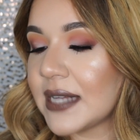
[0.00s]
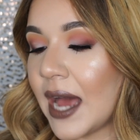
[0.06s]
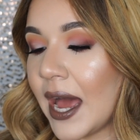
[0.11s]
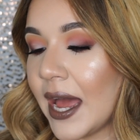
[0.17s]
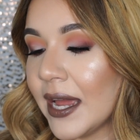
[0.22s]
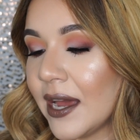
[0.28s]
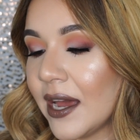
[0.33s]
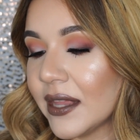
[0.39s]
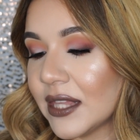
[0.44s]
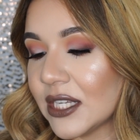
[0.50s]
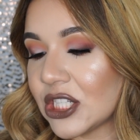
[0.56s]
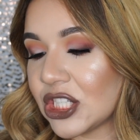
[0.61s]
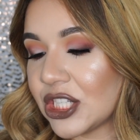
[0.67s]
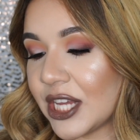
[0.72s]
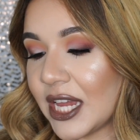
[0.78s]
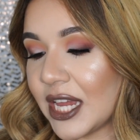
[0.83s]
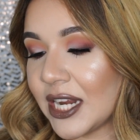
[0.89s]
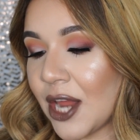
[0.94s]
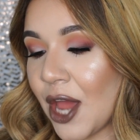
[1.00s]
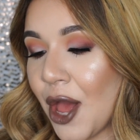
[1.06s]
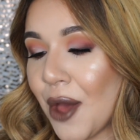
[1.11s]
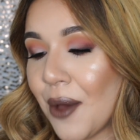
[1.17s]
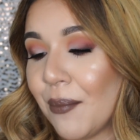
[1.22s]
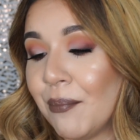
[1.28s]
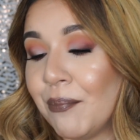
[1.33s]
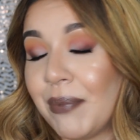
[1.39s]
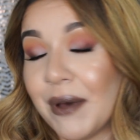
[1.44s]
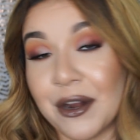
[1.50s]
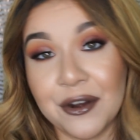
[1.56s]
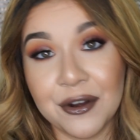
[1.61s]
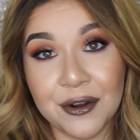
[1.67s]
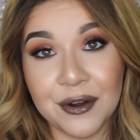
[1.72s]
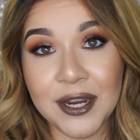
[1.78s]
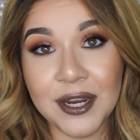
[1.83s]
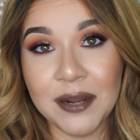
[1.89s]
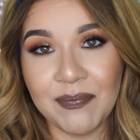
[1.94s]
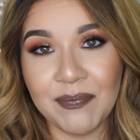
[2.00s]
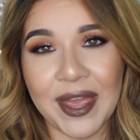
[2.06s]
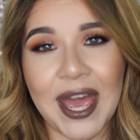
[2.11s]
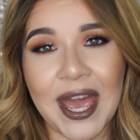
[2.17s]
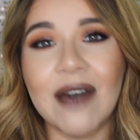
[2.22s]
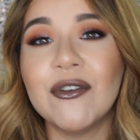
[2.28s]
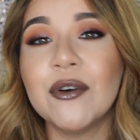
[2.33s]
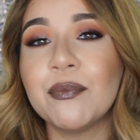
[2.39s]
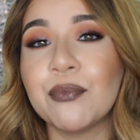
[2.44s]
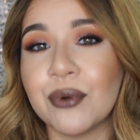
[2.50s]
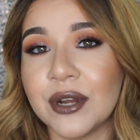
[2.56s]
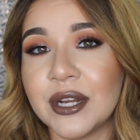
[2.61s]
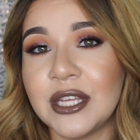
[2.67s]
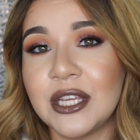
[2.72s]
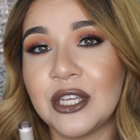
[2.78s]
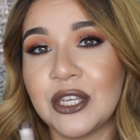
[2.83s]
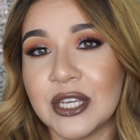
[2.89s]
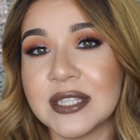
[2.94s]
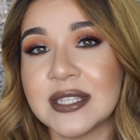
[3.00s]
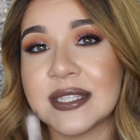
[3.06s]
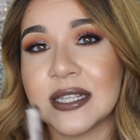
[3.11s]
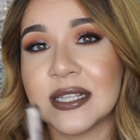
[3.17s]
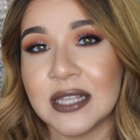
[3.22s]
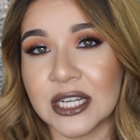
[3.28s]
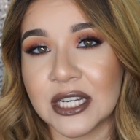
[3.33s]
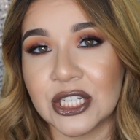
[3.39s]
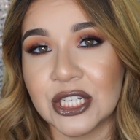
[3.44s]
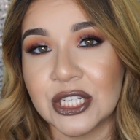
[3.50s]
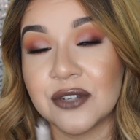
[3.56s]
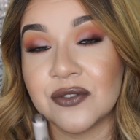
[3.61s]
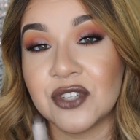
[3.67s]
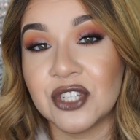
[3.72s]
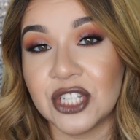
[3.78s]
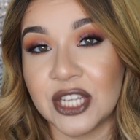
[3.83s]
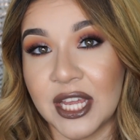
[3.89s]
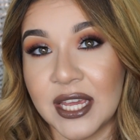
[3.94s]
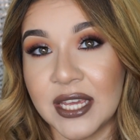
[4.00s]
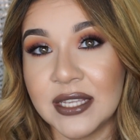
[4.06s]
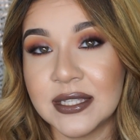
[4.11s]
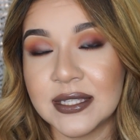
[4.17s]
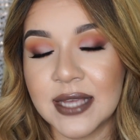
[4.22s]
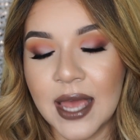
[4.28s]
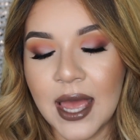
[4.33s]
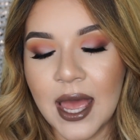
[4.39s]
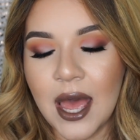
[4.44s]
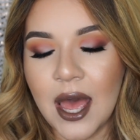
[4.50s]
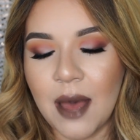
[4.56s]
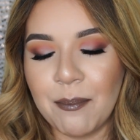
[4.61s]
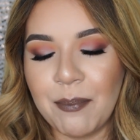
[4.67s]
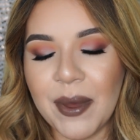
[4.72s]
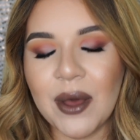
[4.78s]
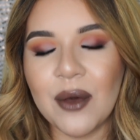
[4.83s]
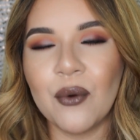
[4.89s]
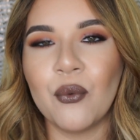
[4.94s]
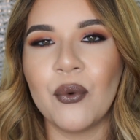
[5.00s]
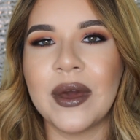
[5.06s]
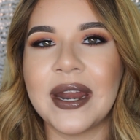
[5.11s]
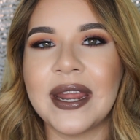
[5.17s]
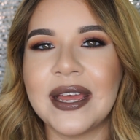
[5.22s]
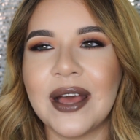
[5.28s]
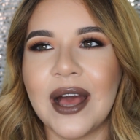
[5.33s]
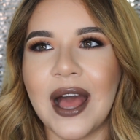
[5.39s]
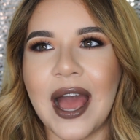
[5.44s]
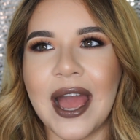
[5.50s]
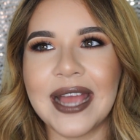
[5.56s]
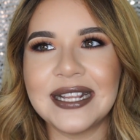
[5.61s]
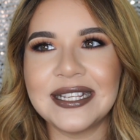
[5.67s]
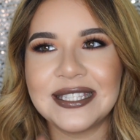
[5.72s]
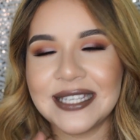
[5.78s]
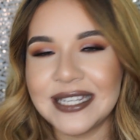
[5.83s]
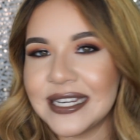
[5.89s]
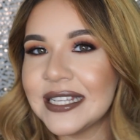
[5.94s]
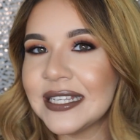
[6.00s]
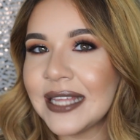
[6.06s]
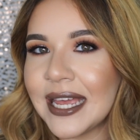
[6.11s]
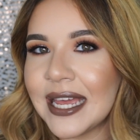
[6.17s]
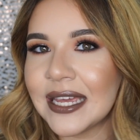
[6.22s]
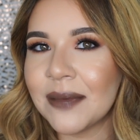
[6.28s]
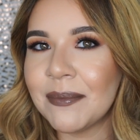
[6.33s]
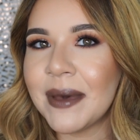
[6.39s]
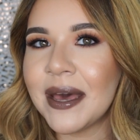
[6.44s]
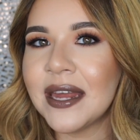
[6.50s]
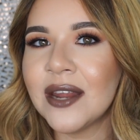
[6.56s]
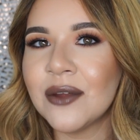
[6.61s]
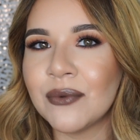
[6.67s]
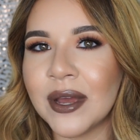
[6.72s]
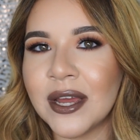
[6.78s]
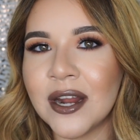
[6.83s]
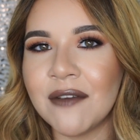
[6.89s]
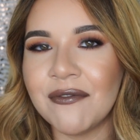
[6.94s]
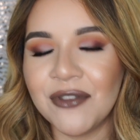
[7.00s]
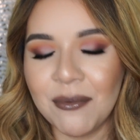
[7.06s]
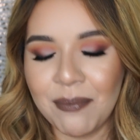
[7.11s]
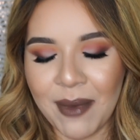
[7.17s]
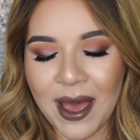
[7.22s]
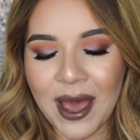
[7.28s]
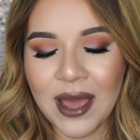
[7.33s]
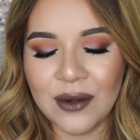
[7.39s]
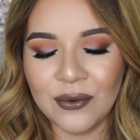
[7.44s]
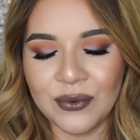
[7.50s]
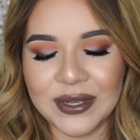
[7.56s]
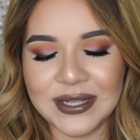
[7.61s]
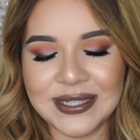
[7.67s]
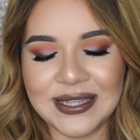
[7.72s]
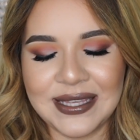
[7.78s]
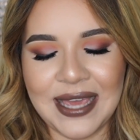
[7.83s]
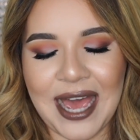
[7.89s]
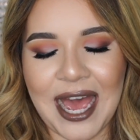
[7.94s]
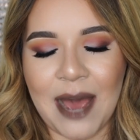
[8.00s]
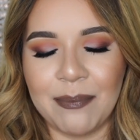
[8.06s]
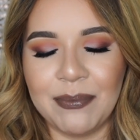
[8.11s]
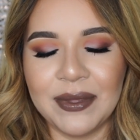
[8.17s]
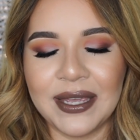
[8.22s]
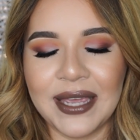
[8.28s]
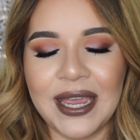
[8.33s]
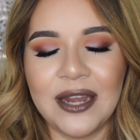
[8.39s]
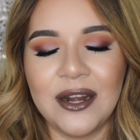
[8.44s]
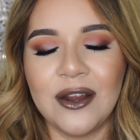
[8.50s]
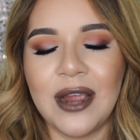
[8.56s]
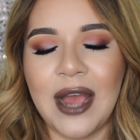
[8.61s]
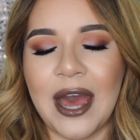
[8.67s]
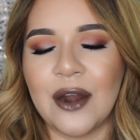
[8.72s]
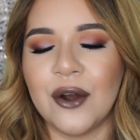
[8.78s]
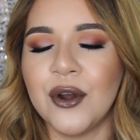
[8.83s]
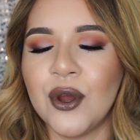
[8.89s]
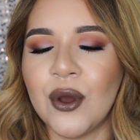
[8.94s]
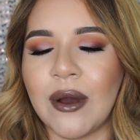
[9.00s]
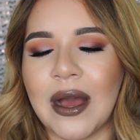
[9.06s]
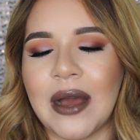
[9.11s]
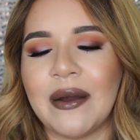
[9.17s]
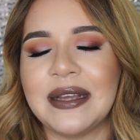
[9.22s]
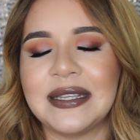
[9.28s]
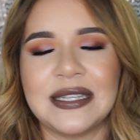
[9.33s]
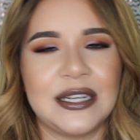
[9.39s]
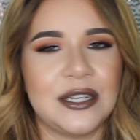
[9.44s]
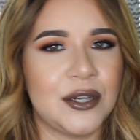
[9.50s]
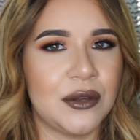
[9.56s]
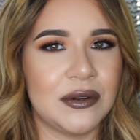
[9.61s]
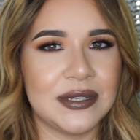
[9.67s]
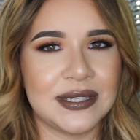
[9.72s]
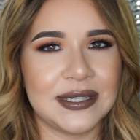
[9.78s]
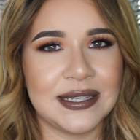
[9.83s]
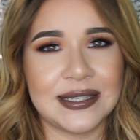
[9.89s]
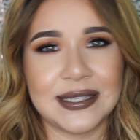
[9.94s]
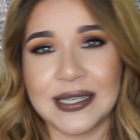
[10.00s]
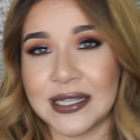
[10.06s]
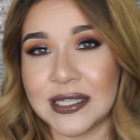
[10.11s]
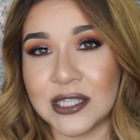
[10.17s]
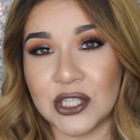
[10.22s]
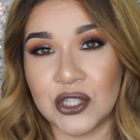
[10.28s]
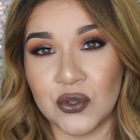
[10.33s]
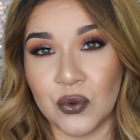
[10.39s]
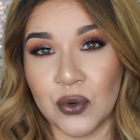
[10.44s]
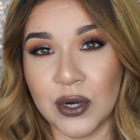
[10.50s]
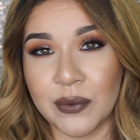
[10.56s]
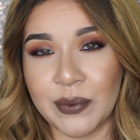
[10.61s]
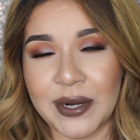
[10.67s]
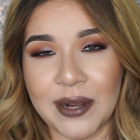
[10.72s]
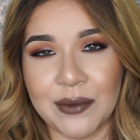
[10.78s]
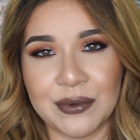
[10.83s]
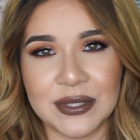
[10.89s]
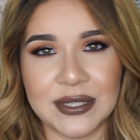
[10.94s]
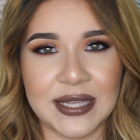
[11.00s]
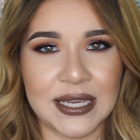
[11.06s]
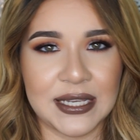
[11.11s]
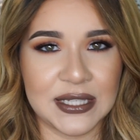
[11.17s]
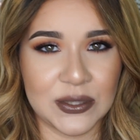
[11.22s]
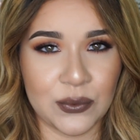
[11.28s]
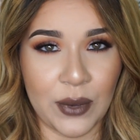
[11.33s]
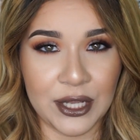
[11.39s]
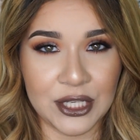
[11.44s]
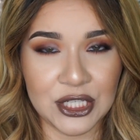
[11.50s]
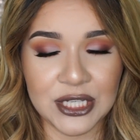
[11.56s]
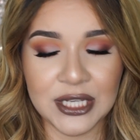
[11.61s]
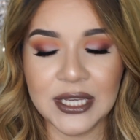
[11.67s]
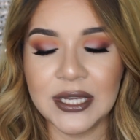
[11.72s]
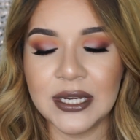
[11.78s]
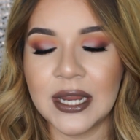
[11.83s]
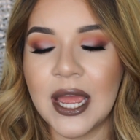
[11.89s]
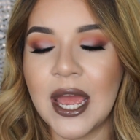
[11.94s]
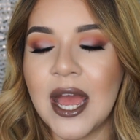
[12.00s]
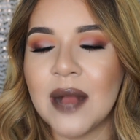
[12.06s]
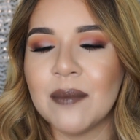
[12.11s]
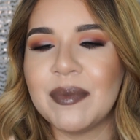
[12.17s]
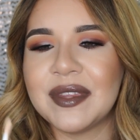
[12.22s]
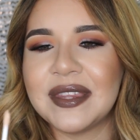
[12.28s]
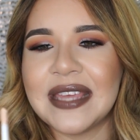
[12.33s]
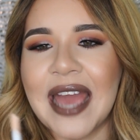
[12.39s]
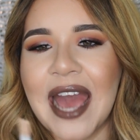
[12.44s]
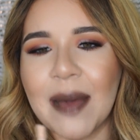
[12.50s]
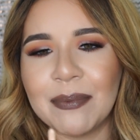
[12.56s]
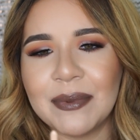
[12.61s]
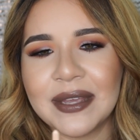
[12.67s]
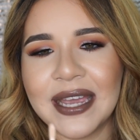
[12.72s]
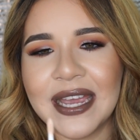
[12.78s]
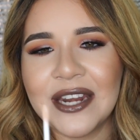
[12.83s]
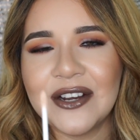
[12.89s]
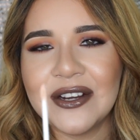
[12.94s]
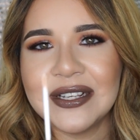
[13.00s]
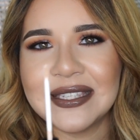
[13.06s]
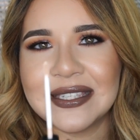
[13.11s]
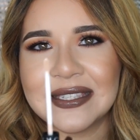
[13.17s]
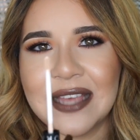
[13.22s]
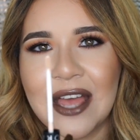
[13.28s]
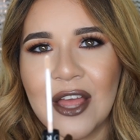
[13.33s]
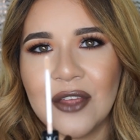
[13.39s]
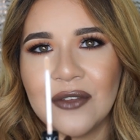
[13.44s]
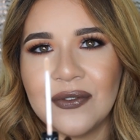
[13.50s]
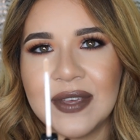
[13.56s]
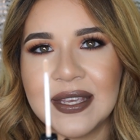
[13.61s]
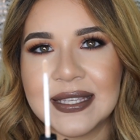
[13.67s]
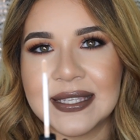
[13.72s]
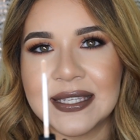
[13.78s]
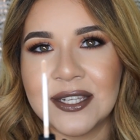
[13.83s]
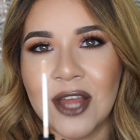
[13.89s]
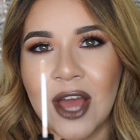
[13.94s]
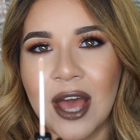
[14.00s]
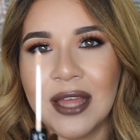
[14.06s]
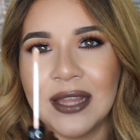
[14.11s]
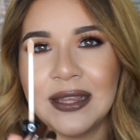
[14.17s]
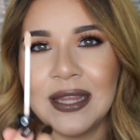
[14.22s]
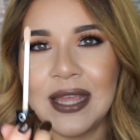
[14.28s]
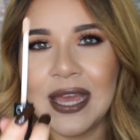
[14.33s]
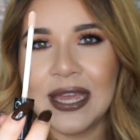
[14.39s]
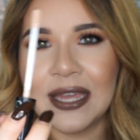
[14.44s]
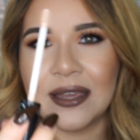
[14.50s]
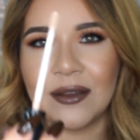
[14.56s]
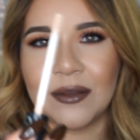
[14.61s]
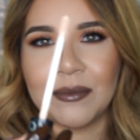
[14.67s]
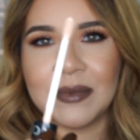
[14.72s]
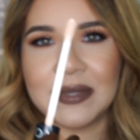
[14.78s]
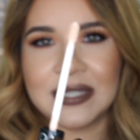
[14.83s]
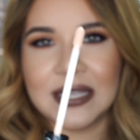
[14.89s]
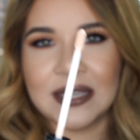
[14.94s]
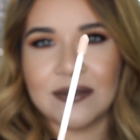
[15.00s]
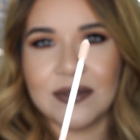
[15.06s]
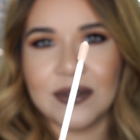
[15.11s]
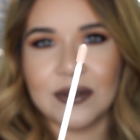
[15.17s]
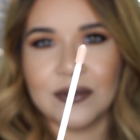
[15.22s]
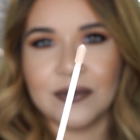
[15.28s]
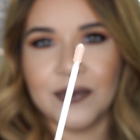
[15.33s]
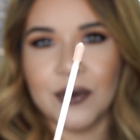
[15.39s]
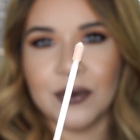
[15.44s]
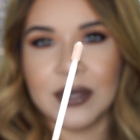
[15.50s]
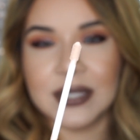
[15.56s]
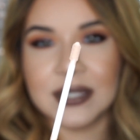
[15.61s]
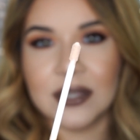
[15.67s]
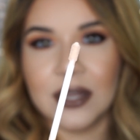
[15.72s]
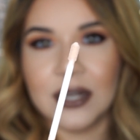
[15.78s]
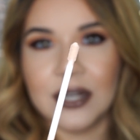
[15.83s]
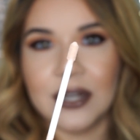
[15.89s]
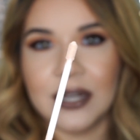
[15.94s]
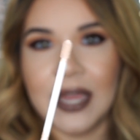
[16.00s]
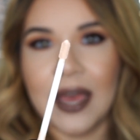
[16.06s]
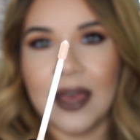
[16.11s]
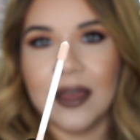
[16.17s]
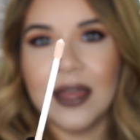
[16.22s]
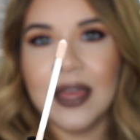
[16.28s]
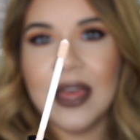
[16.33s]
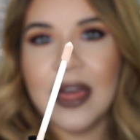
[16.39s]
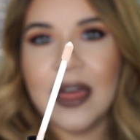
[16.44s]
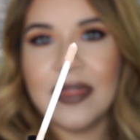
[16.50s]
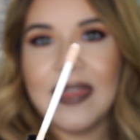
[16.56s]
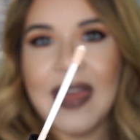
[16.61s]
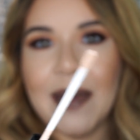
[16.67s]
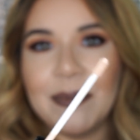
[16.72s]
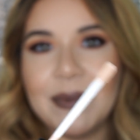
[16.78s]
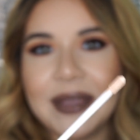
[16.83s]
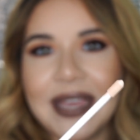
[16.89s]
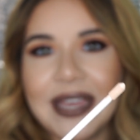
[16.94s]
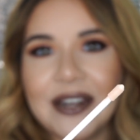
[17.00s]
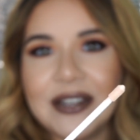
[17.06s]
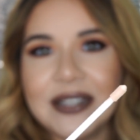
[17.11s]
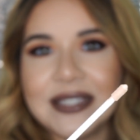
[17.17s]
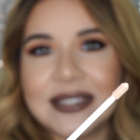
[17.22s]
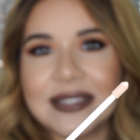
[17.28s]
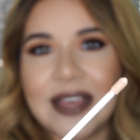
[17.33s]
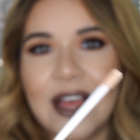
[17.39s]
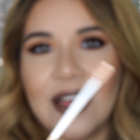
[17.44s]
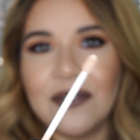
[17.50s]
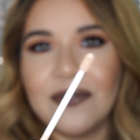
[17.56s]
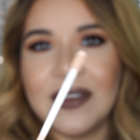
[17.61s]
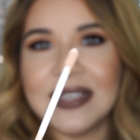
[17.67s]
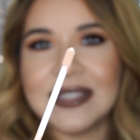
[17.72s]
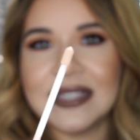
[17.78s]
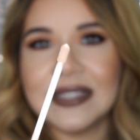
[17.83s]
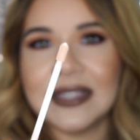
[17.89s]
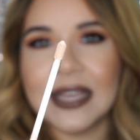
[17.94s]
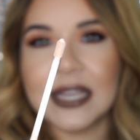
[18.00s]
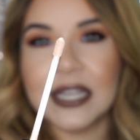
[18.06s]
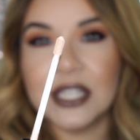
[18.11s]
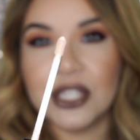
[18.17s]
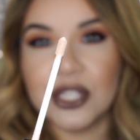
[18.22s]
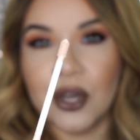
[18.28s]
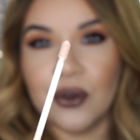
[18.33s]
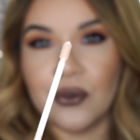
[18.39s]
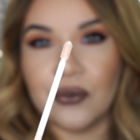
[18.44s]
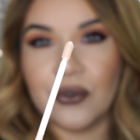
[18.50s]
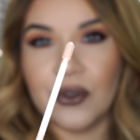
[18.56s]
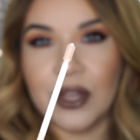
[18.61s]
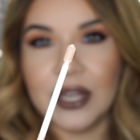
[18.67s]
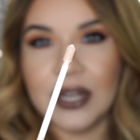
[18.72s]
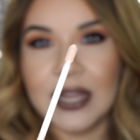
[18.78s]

I got the shade Buttercream. They have a pretty good selection of shades, but what I didn't like about it right off the bat was the applicator. I don't know how I didn't notice this in store when I was like swatching it, but the applicator itself is not like, let me see if it'll focus on here. Yeah, the applicator itself isn't like a doe foot.